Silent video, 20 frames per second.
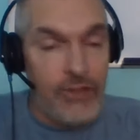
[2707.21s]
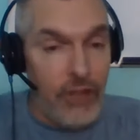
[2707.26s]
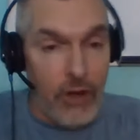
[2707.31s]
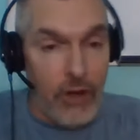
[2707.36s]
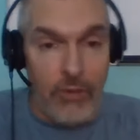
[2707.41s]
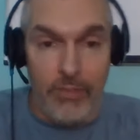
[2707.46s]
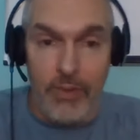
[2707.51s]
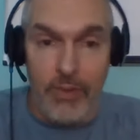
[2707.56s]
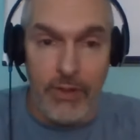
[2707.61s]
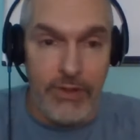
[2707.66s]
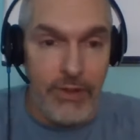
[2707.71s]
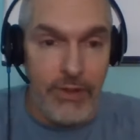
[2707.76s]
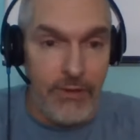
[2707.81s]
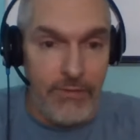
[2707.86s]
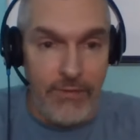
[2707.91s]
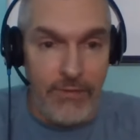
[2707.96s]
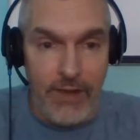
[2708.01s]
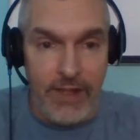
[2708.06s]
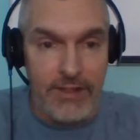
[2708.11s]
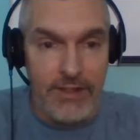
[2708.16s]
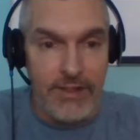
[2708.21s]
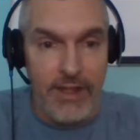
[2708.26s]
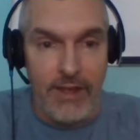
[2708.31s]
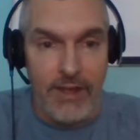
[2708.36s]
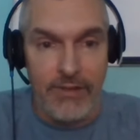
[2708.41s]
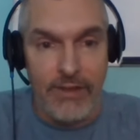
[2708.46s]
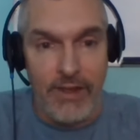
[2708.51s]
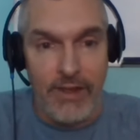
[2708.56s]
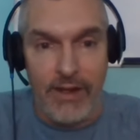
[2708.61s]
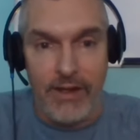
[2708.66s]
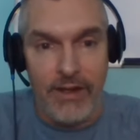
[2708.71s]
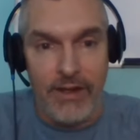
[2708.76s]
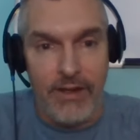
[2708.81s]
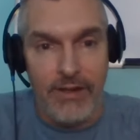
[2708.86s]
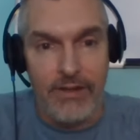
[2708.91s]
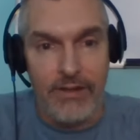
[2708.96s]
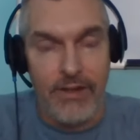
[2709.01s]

don't put their face out there.